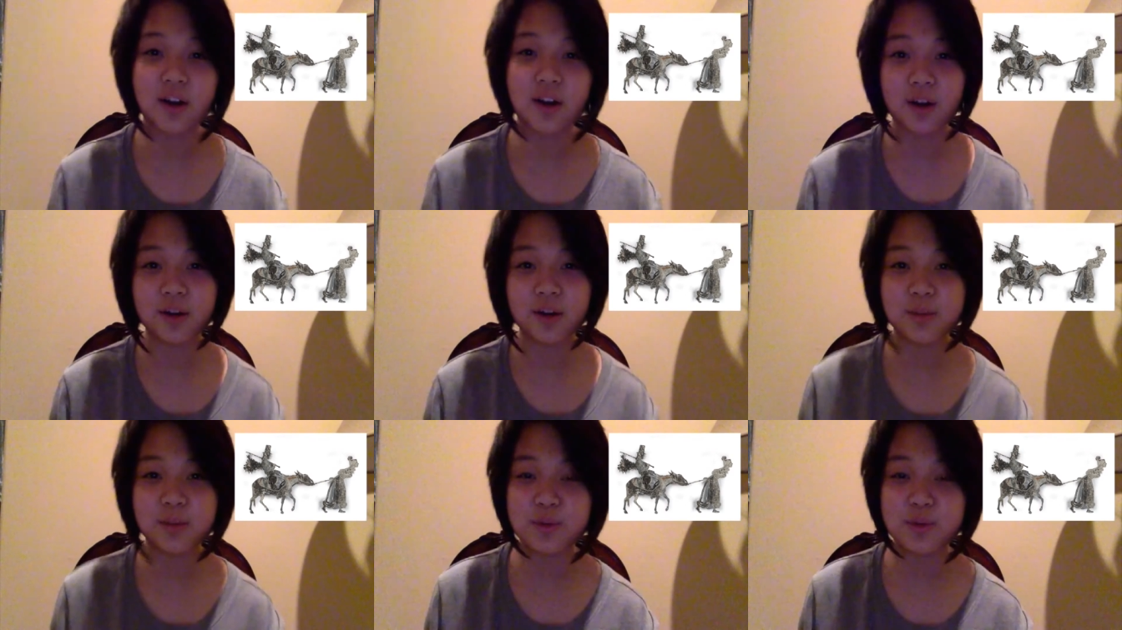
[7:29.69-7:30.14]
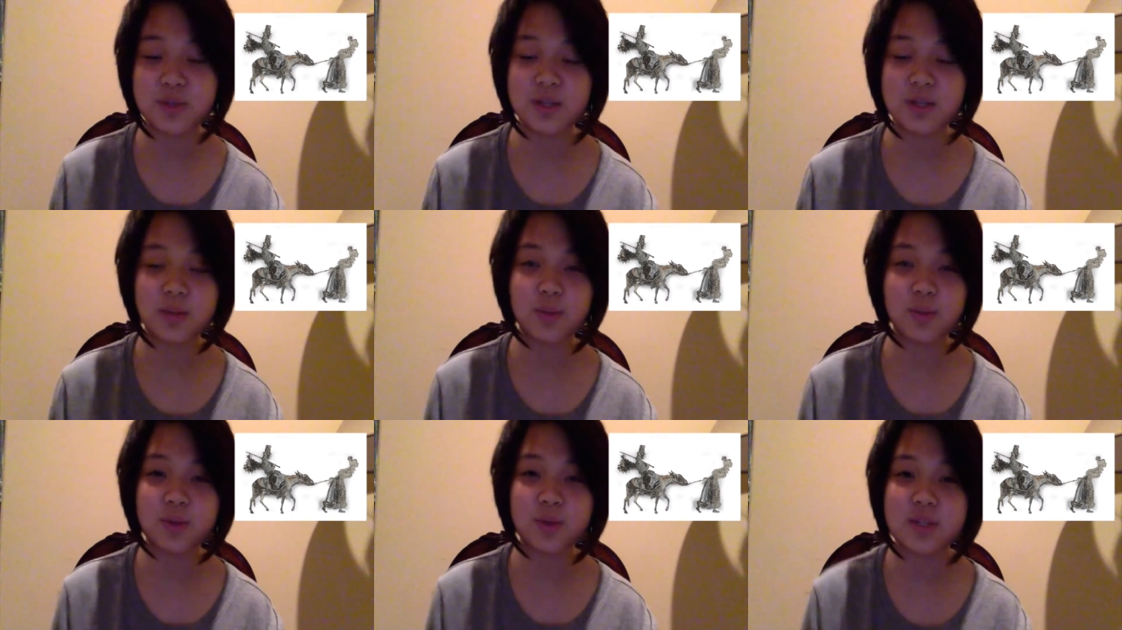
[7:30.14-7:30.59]
Art
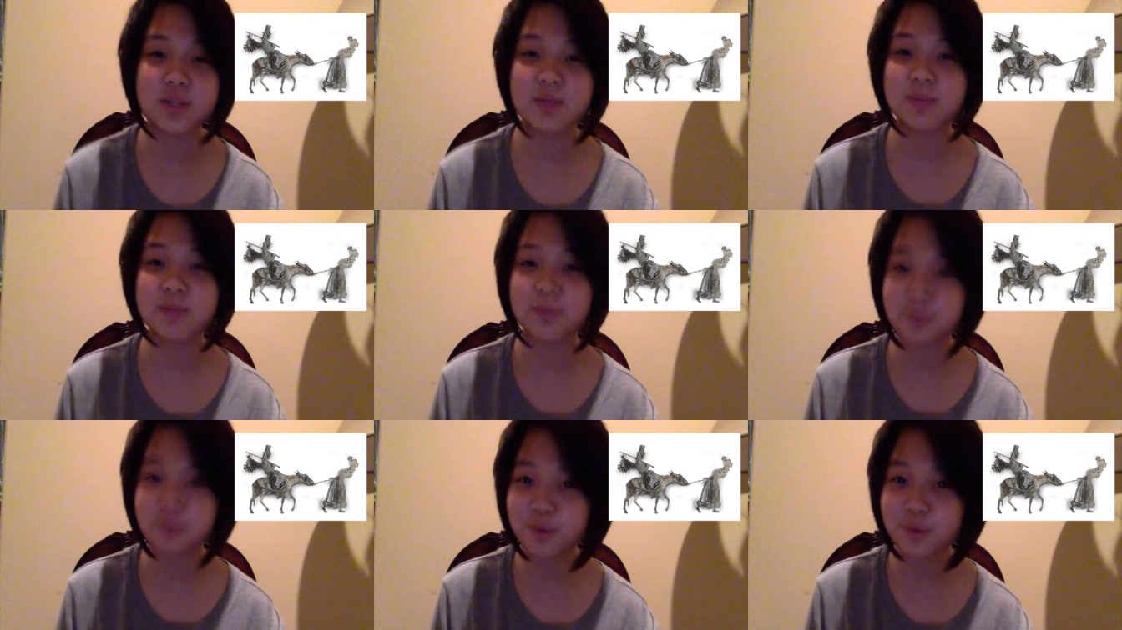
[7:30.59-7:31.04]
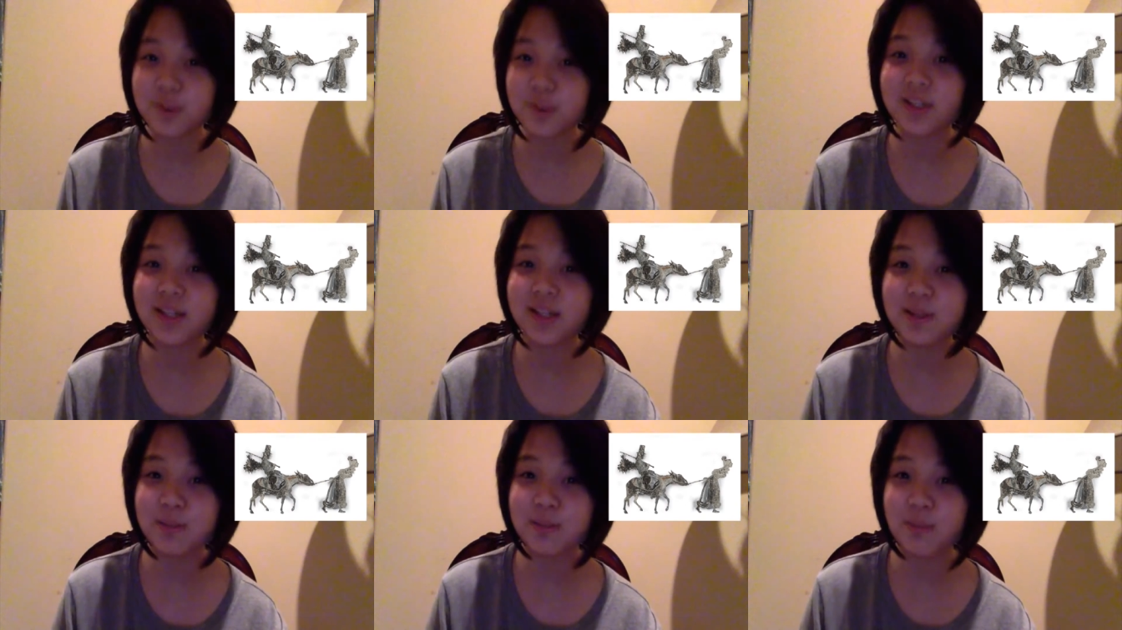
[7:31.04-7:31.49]
Museum was
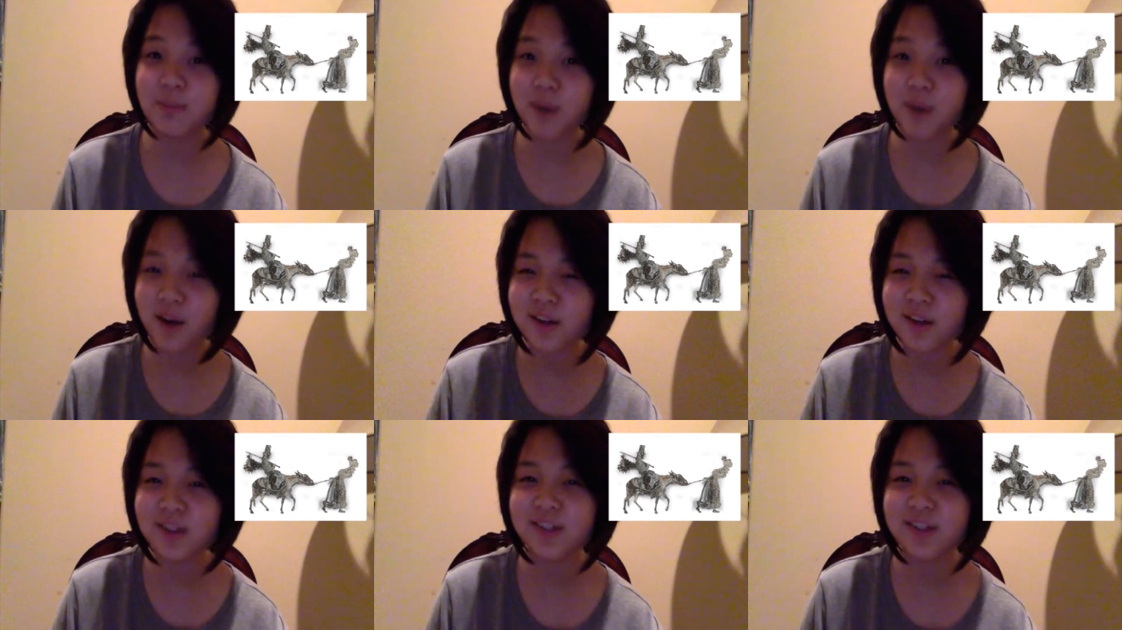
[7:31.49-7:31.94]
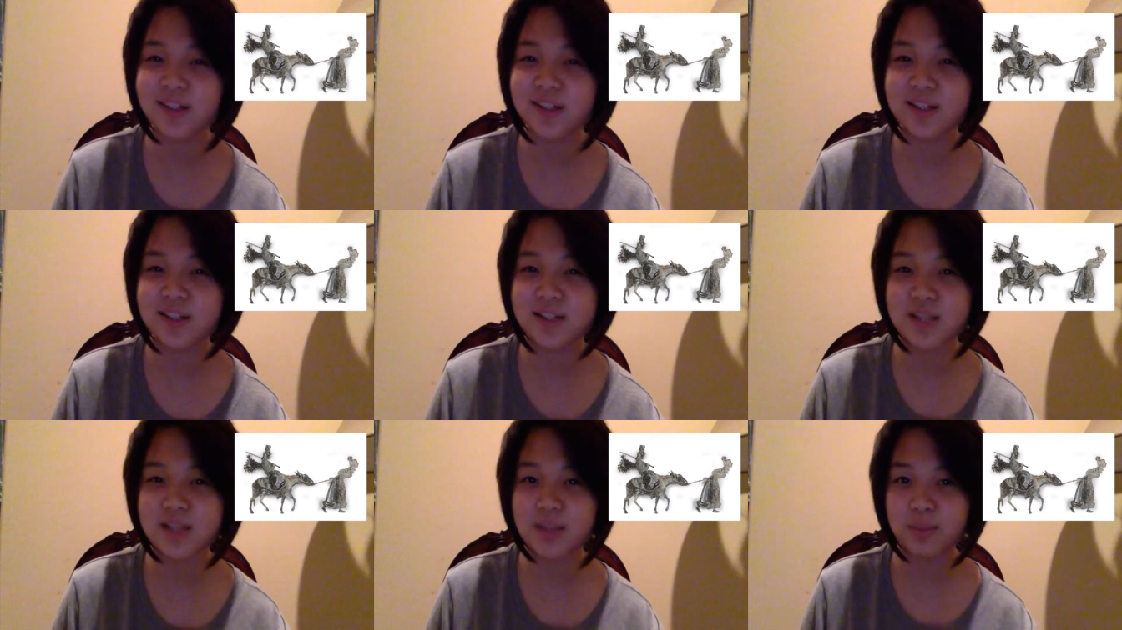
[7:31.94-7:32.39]
really modern
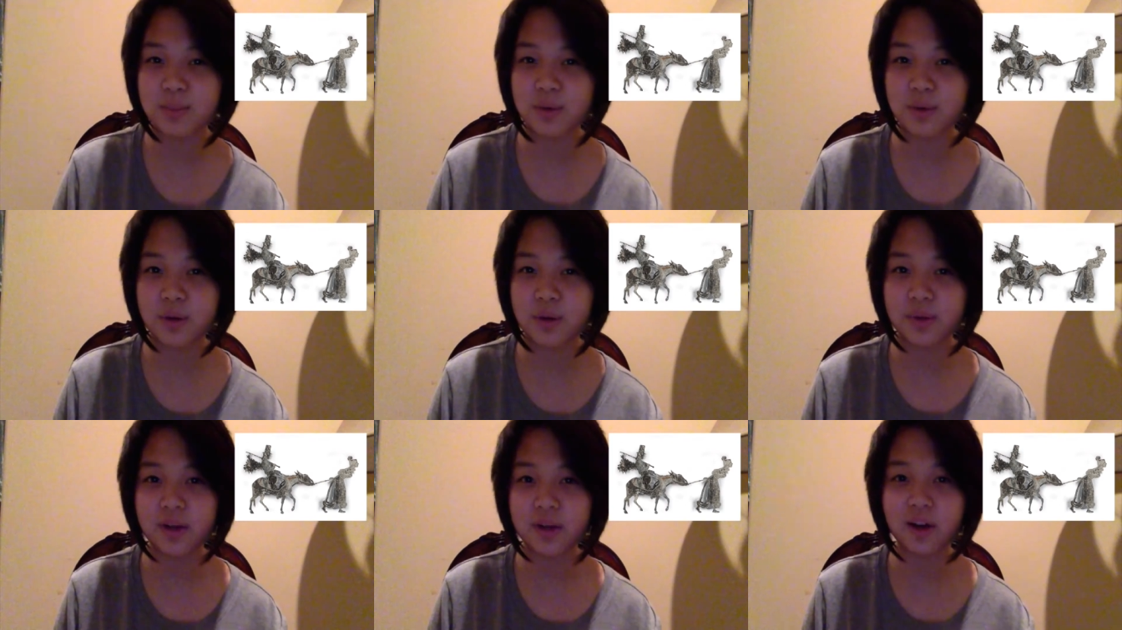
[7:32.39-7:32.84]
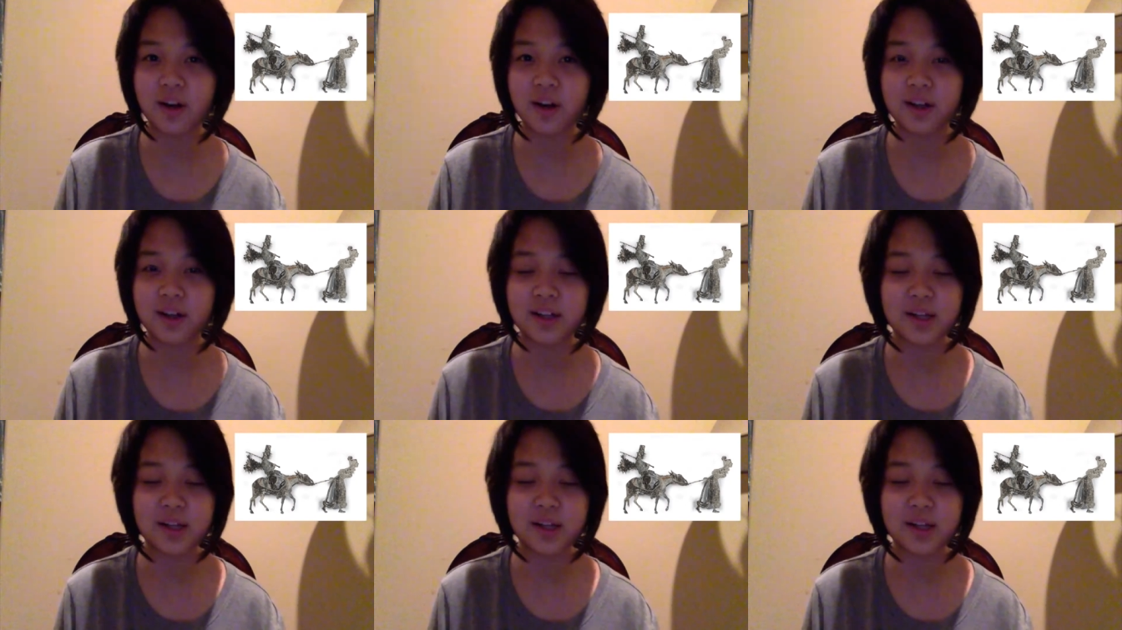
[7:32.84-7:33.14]
contemporary art,